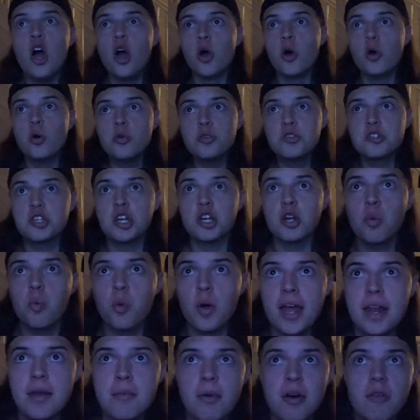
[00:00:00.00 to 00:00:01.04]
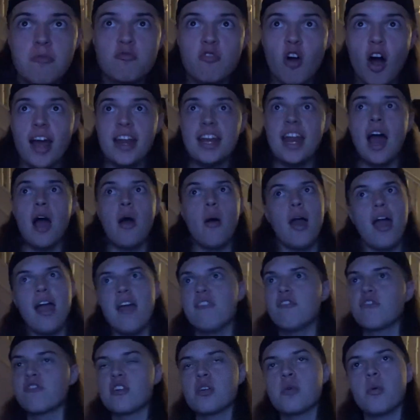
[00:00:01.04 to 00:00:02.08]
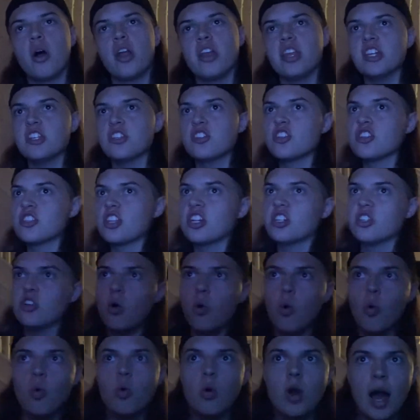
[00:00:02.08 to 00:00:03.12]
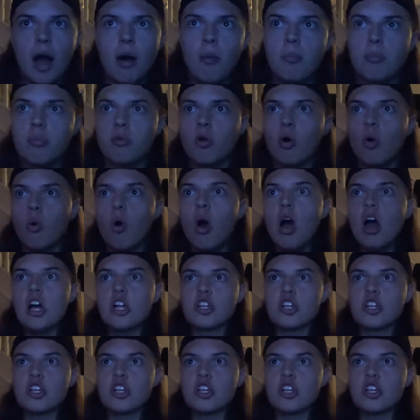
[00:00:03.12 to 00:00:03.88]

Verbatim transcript: Who's gonna win? But right now, everyone is just in an all-out brawl,